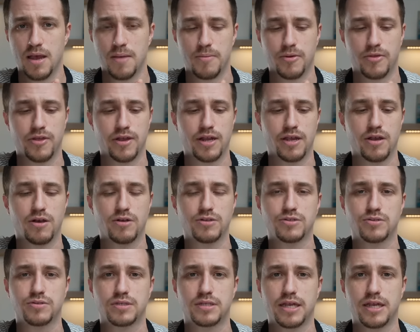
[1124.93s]
But then he
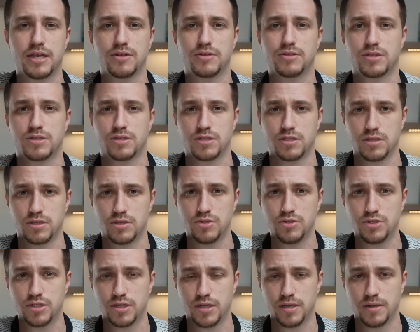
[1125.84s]
also will say, here's the
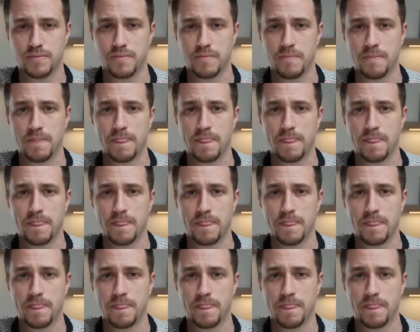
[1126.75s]
solution.